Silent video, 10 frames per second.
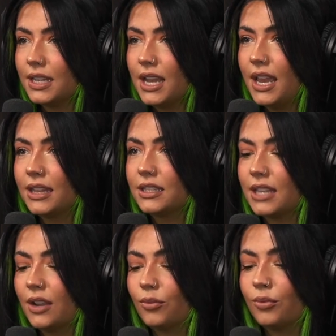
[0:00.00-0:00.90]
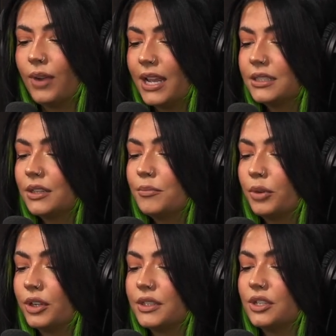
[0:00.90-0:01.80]
City and this like random
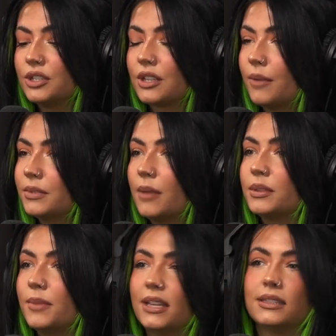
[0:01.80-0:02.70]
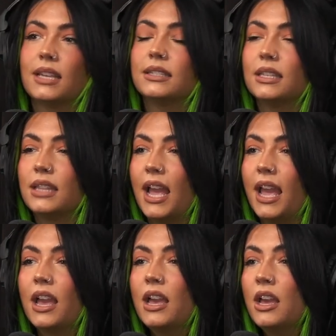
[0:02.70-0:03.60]
person just comes up to me and says that
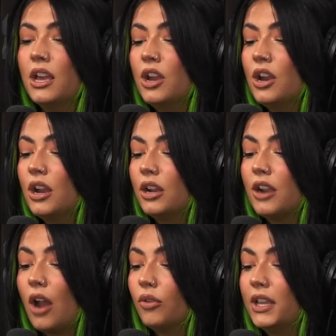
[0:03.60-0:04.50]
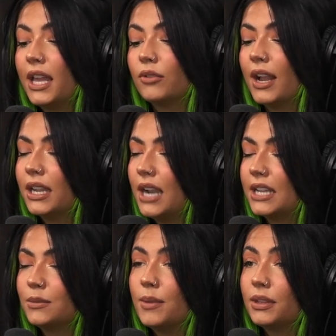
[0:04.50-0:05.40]
they not only like
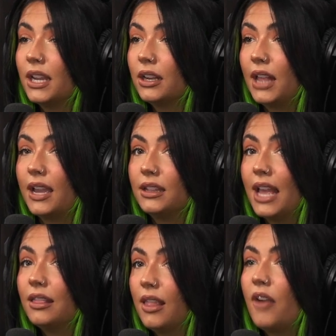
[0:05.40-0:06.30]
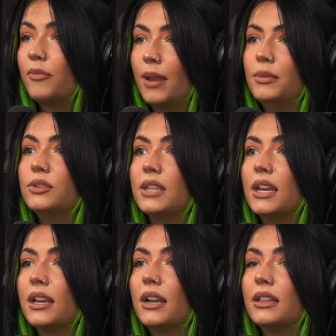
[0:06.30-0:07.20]
recognize me, but they're like, they love my
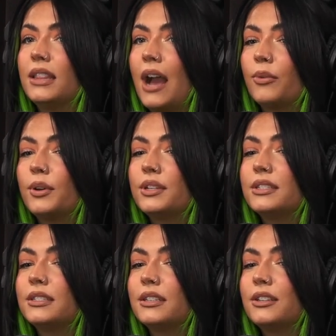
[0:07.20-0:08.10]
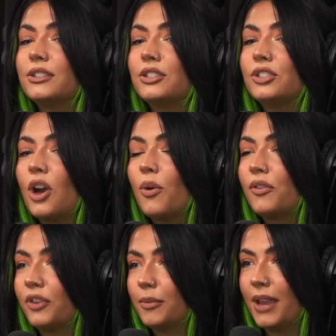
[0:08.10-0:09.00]
music. That was so
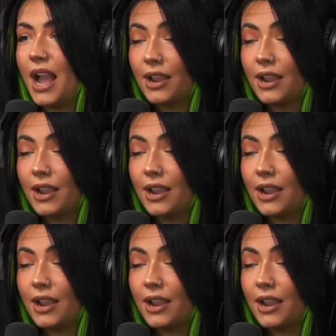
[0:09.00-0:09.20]
affirming.